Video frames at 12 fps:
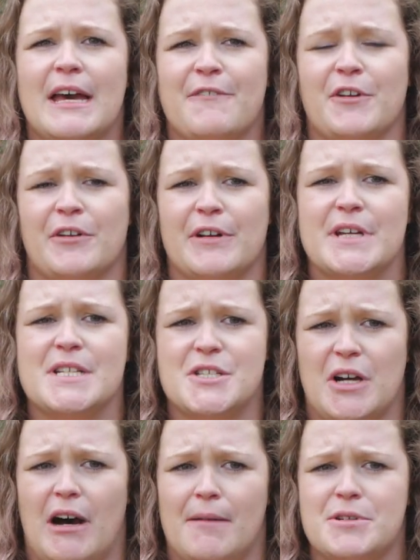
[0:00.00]
If you're gonna
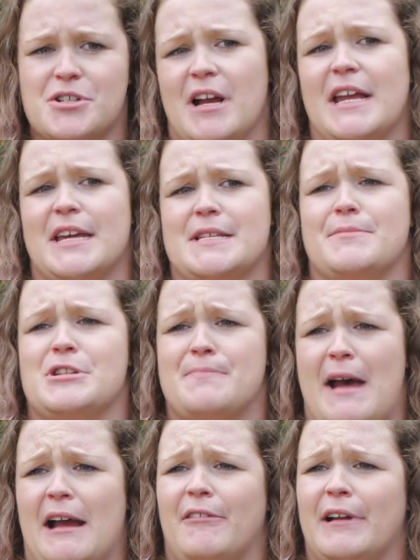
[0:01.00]
adopt, try and get as much
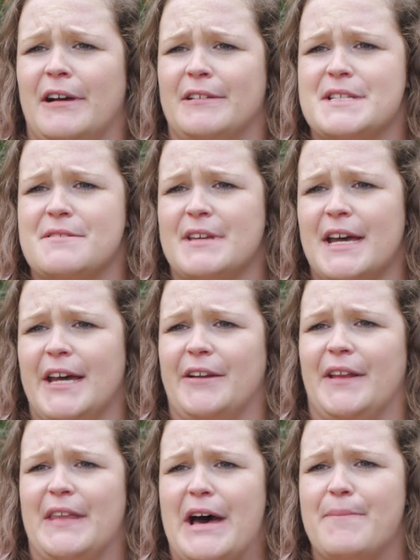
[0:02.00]
background as you can
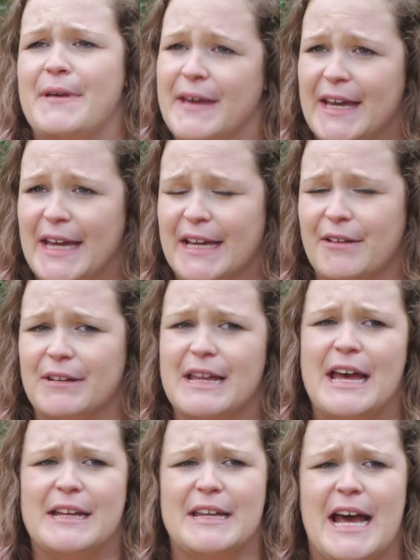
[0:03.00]
on that pig and
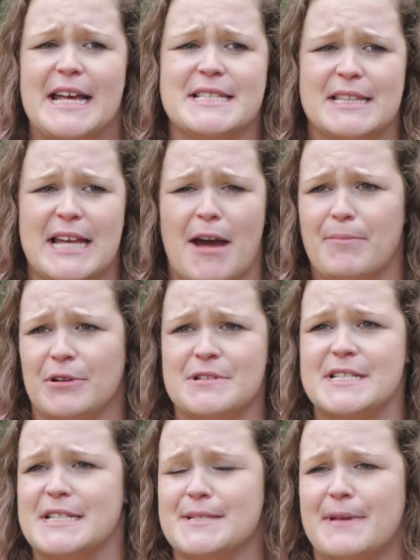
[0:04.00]
ask that
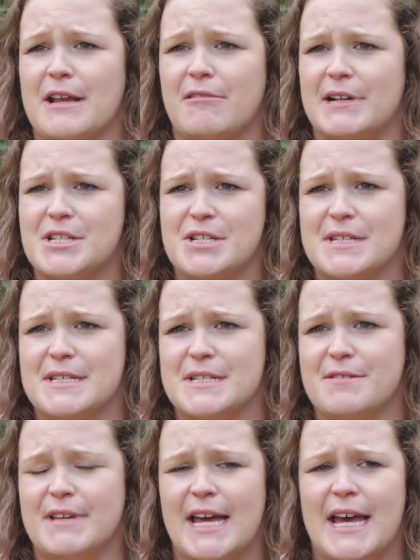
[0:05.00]
person as many questions
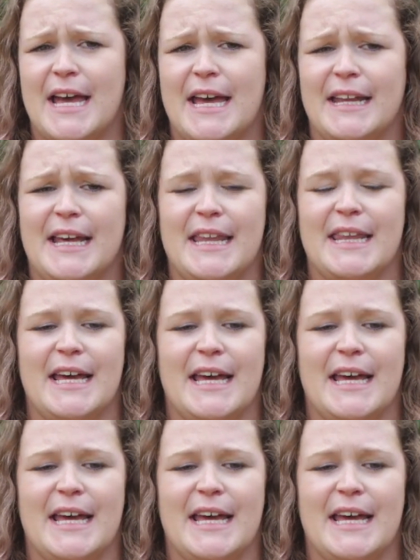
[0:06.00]
as you can. And